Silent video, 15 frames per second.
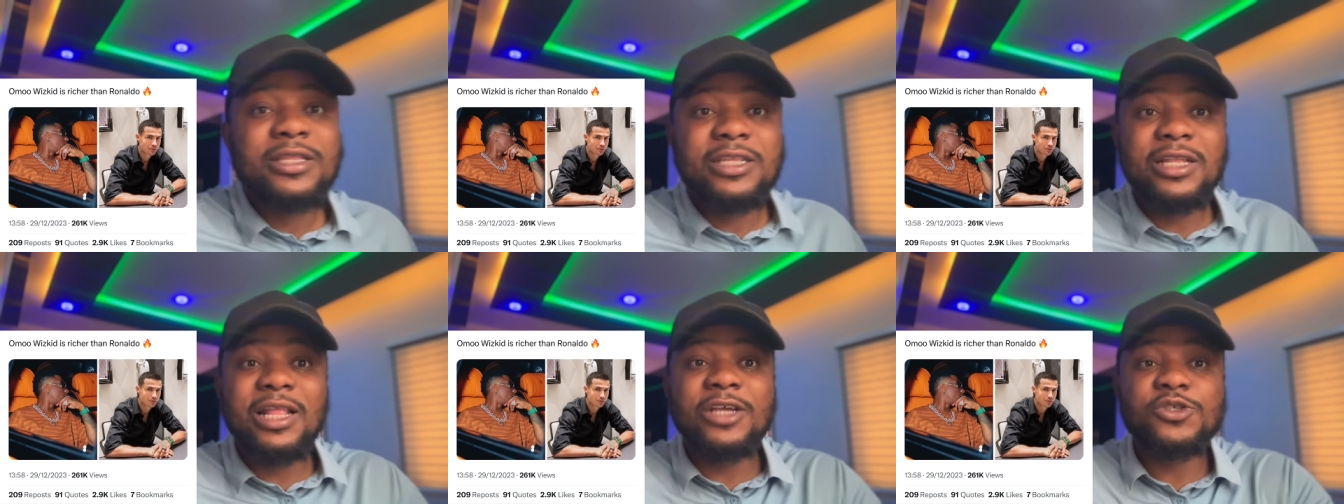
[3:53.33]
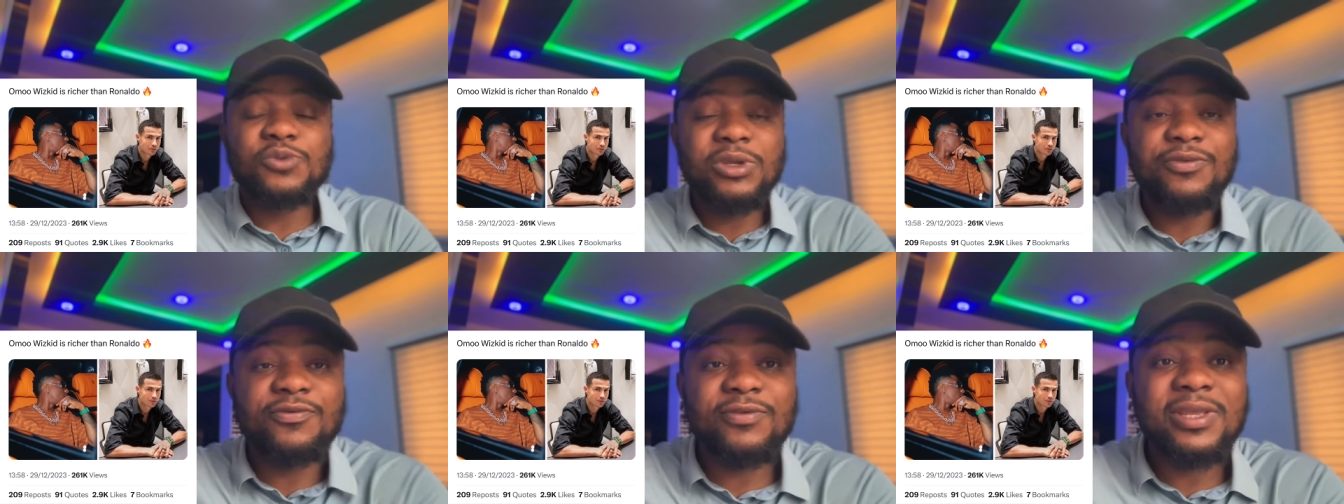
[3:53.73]
Taylor
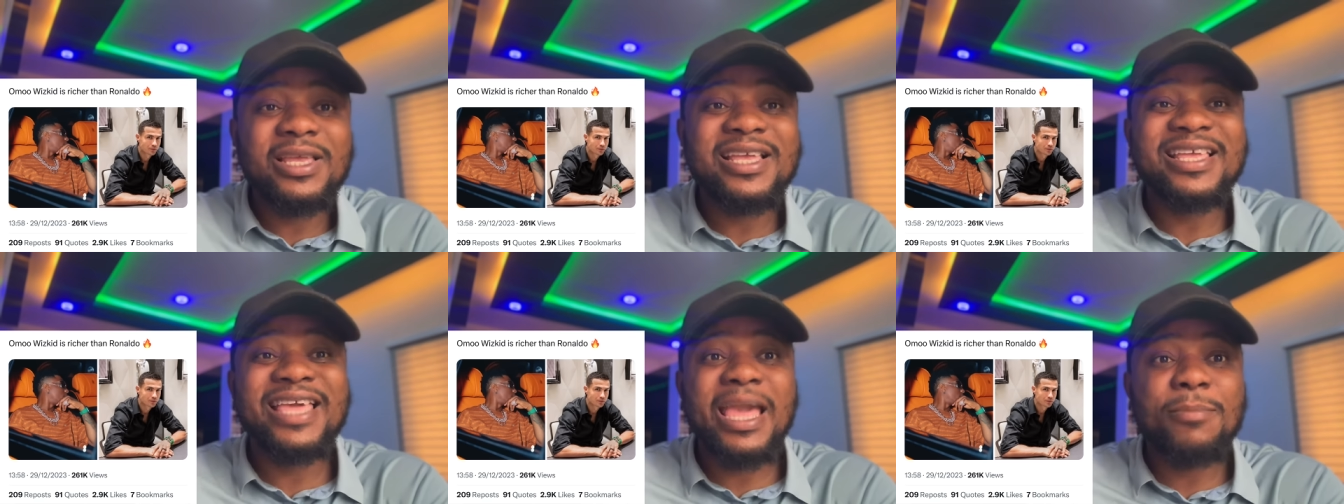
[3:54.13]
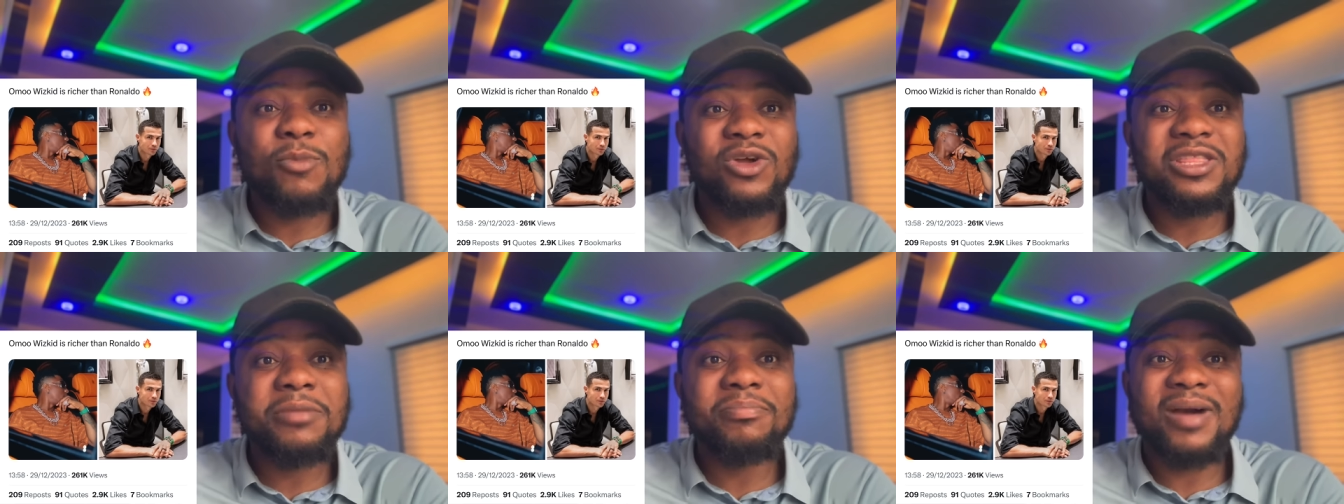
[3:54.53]
Swift get
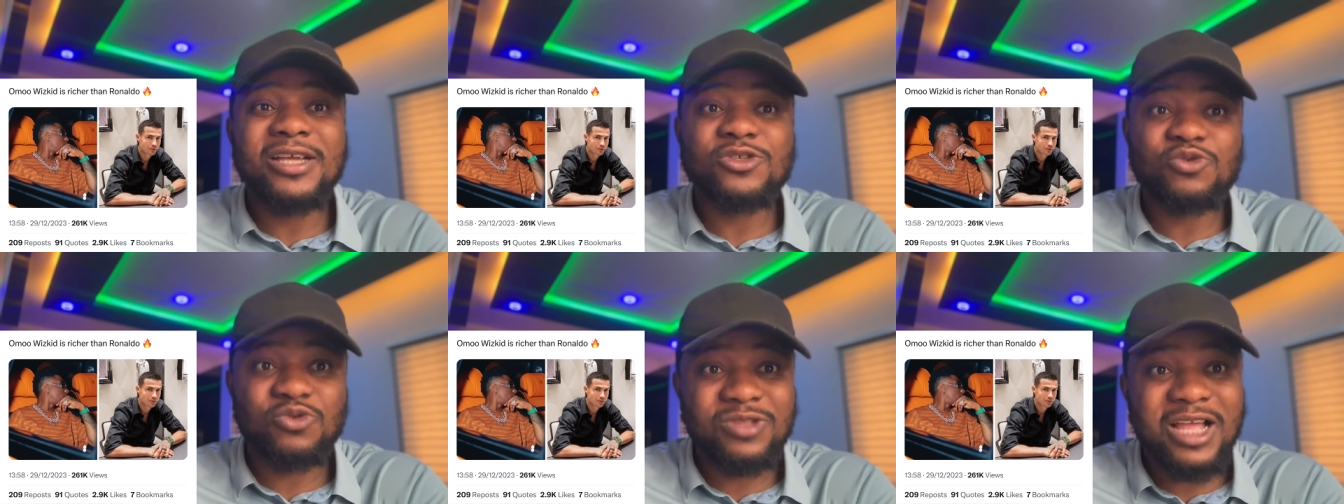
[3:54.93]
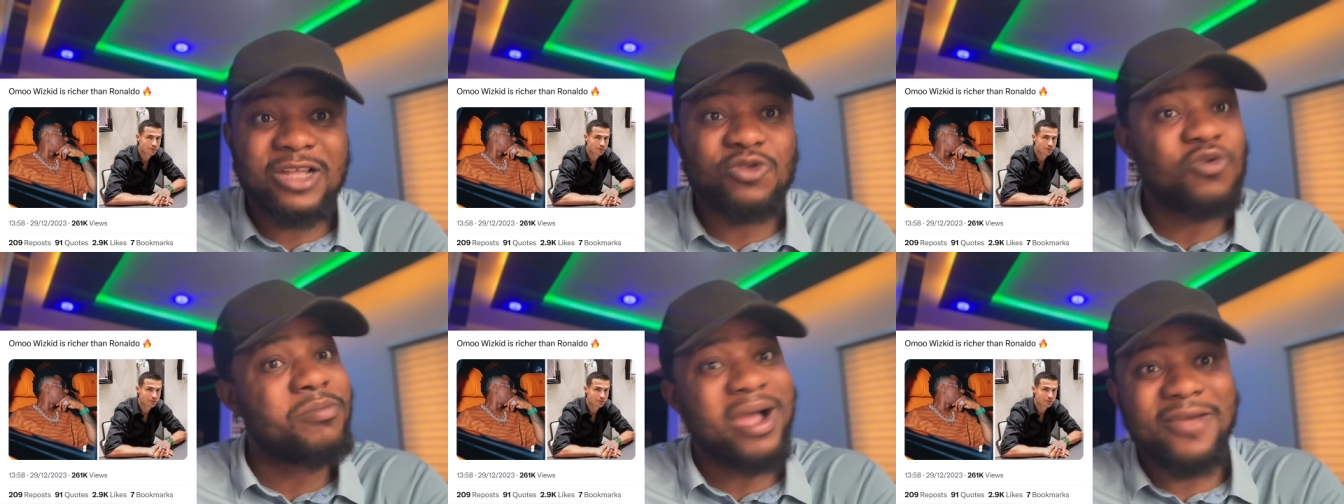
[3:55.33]
money past
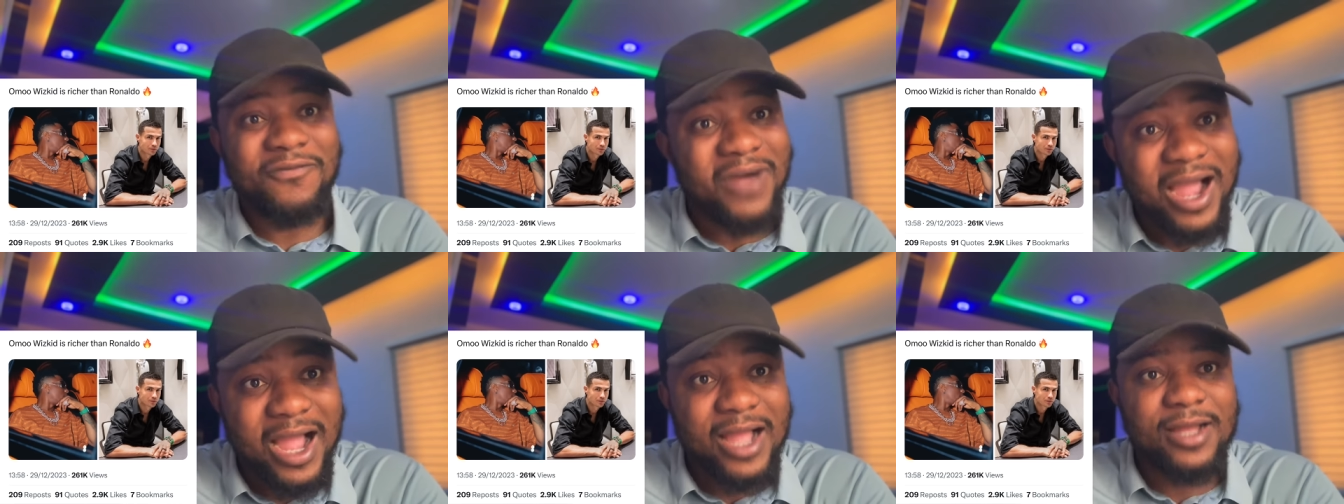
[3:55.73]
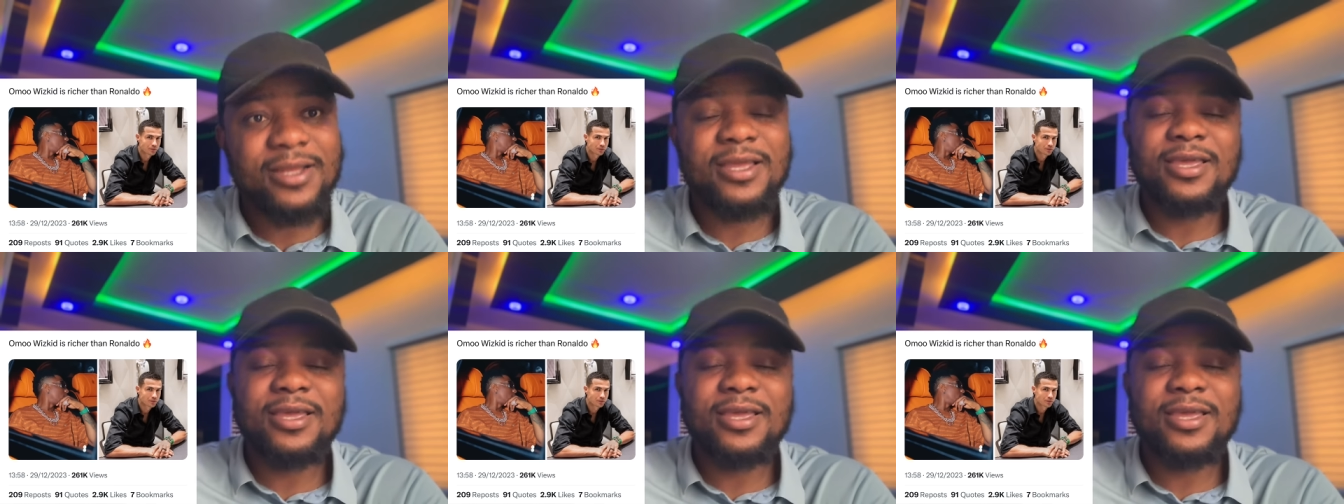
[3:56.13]
Ronaldo by far.